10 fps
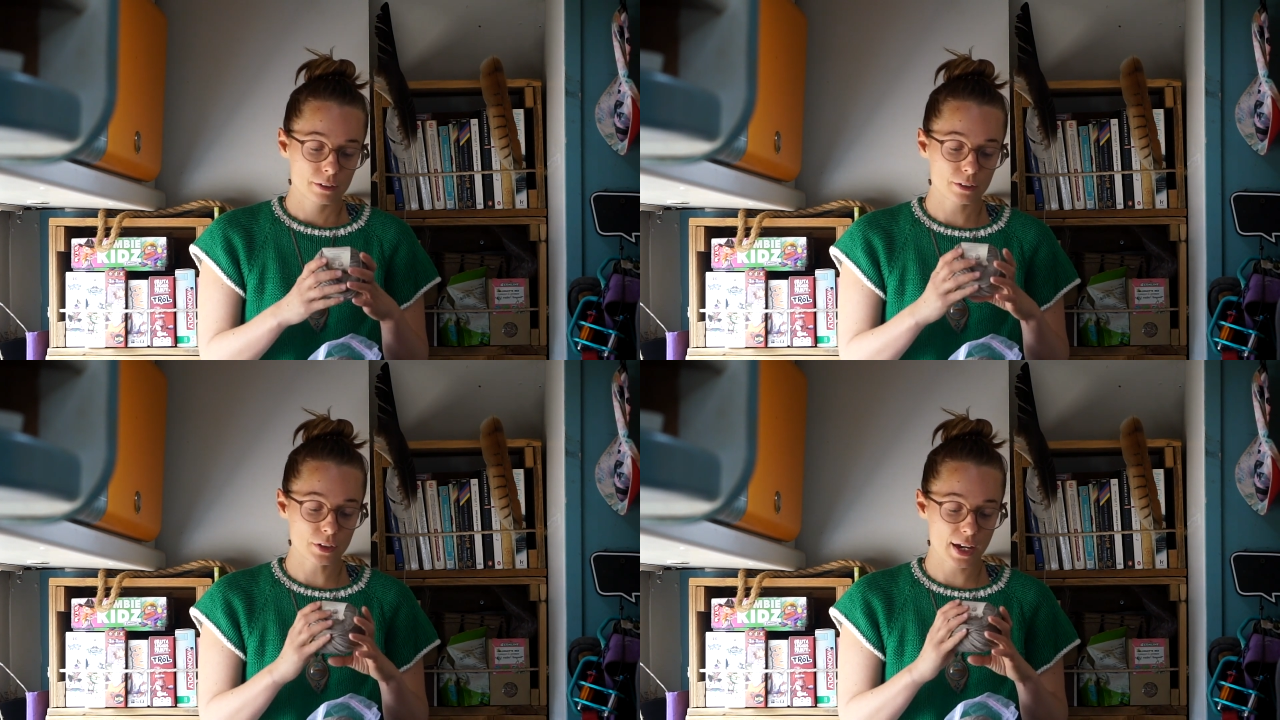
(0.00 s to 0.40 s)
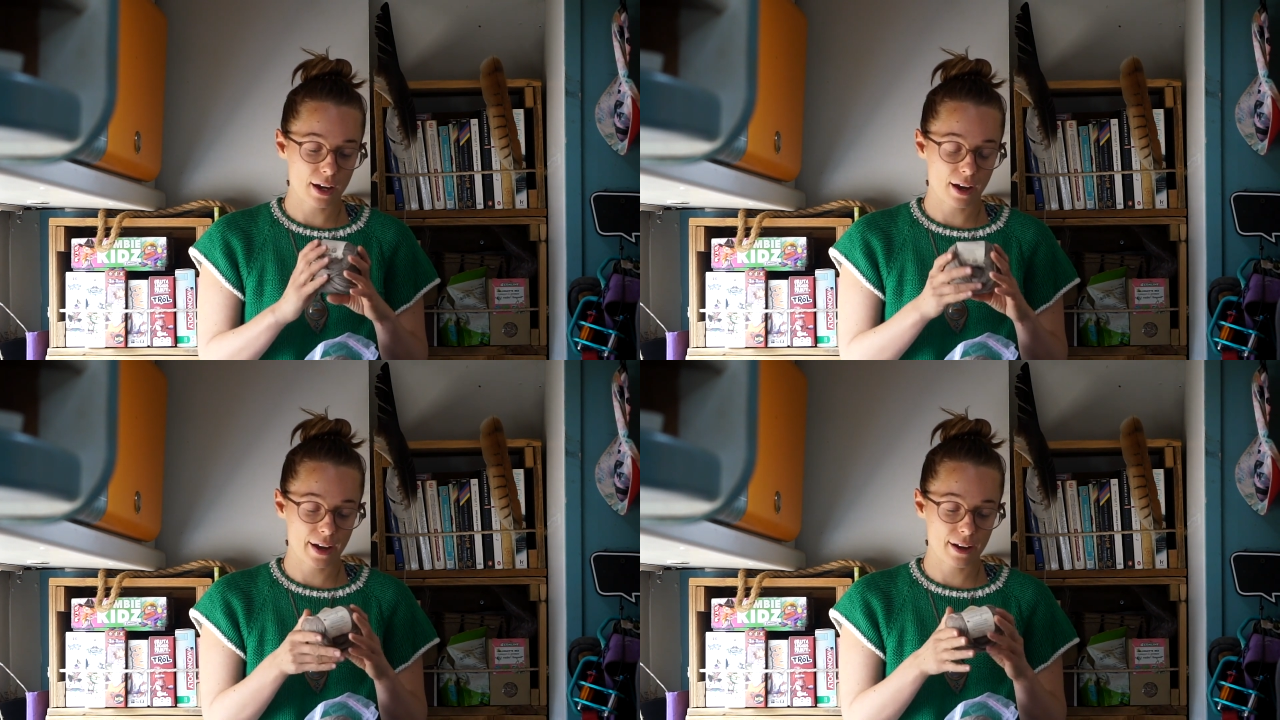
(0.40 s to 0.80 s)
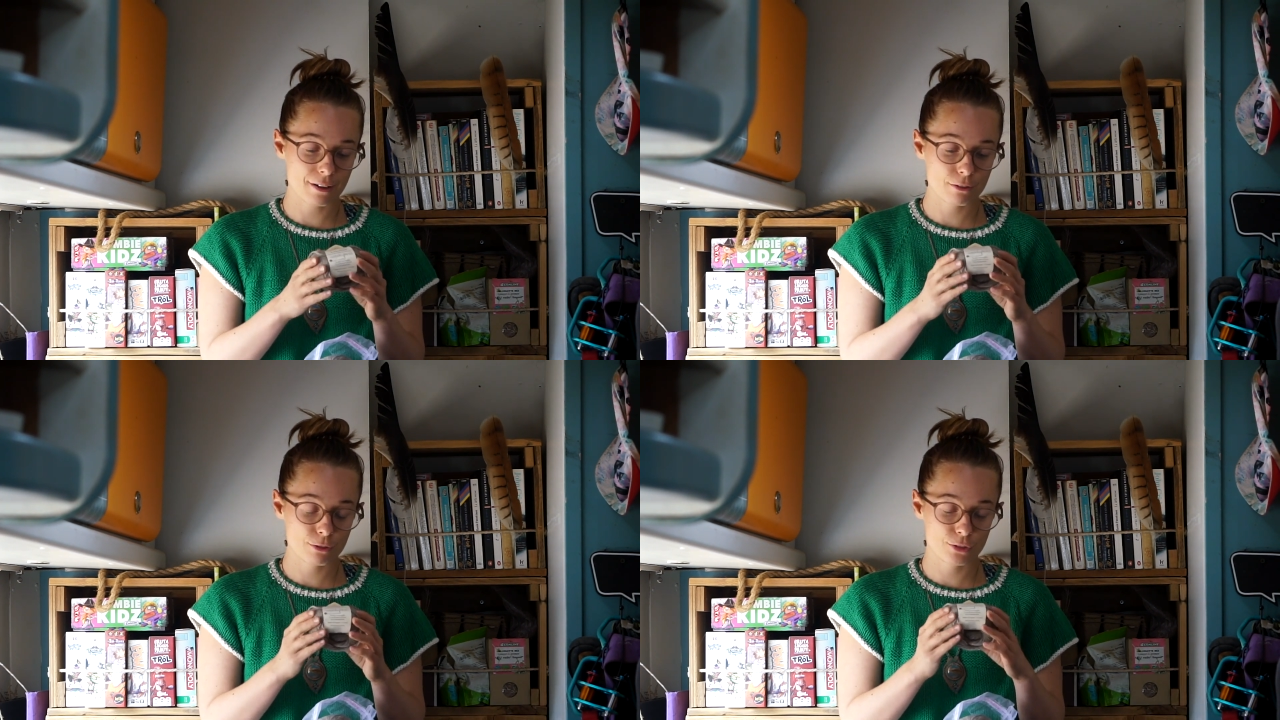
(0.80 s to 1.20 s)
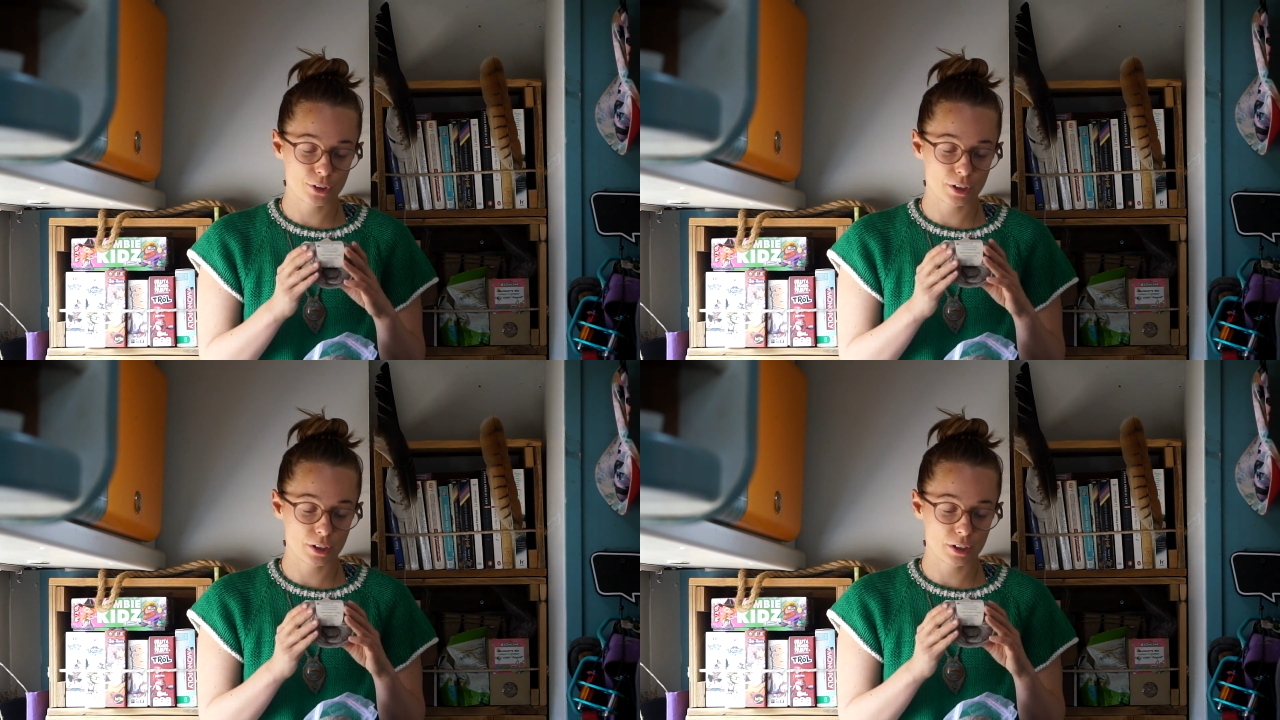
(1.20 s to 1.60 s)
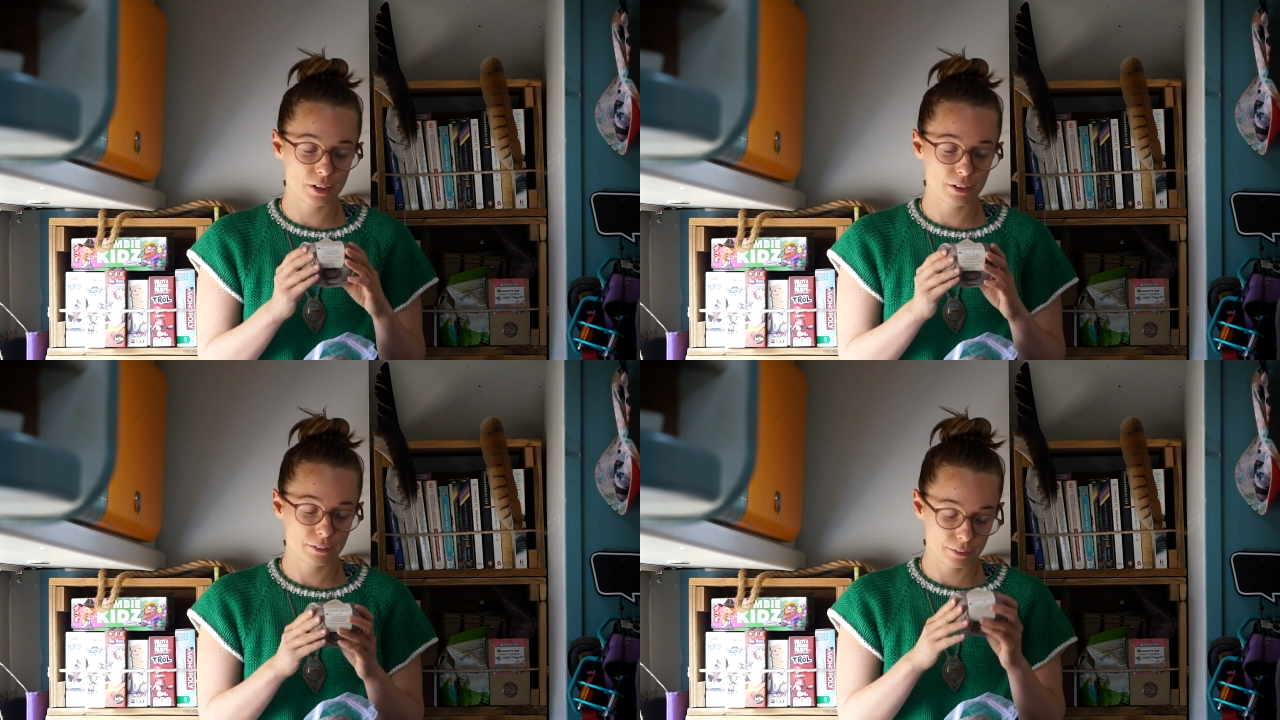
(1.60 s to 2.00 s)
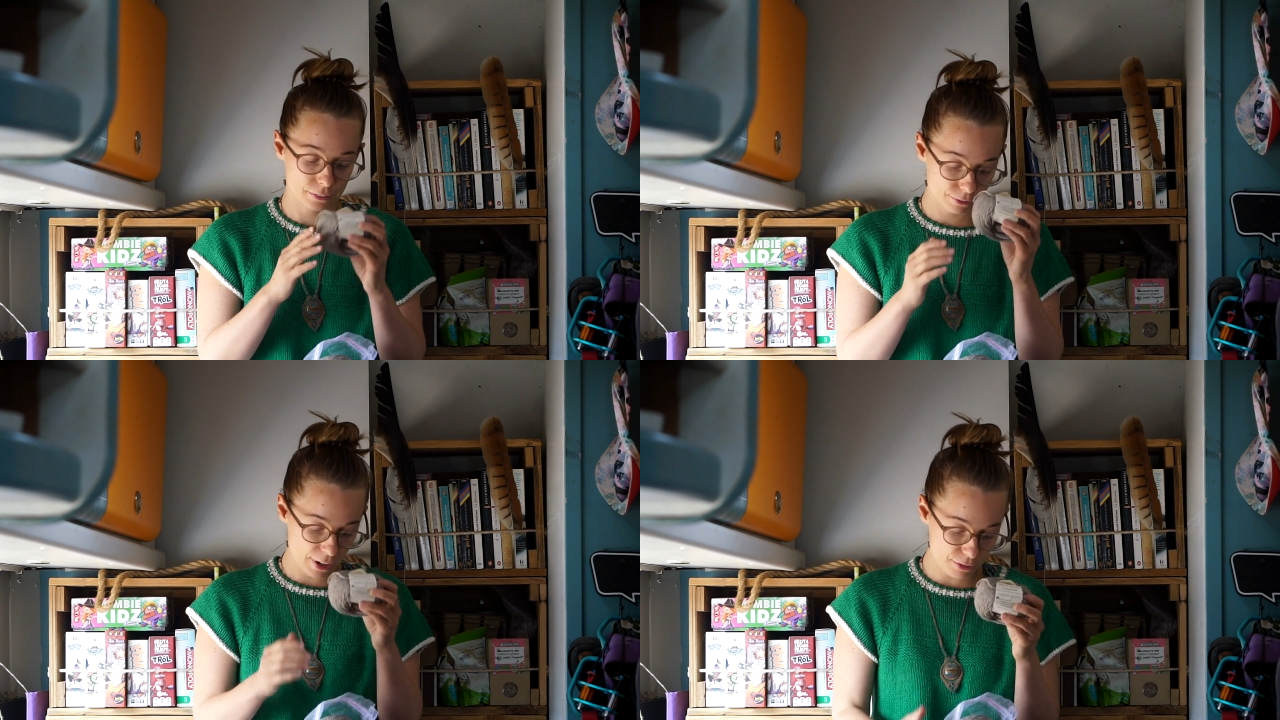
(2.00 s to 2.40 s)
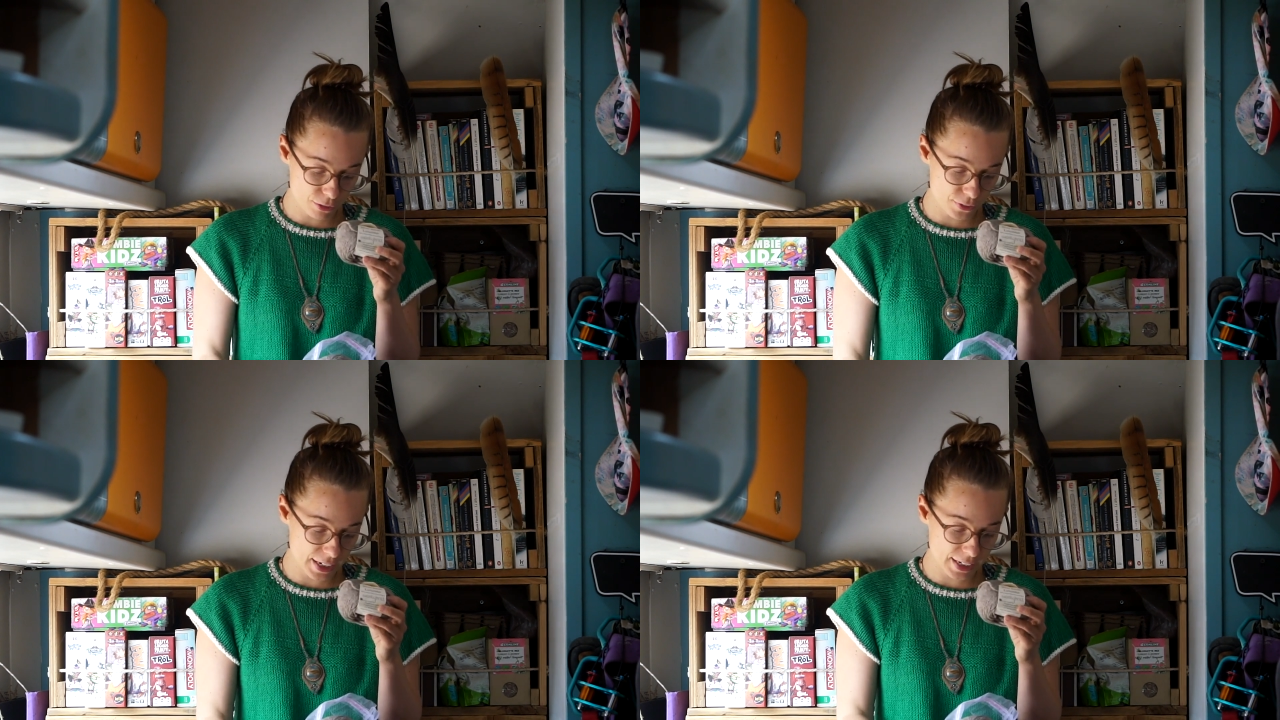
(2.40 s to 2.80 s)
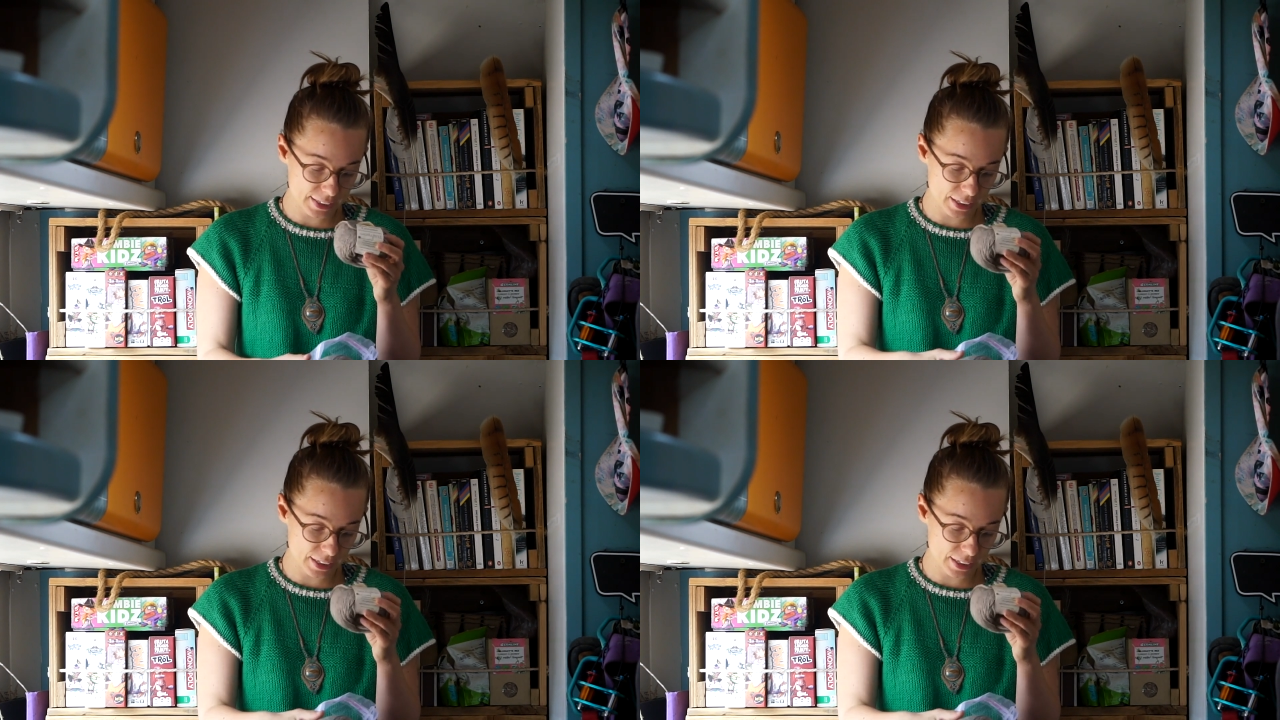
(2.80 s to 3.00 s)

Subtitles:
So yeah, I have 5 of these,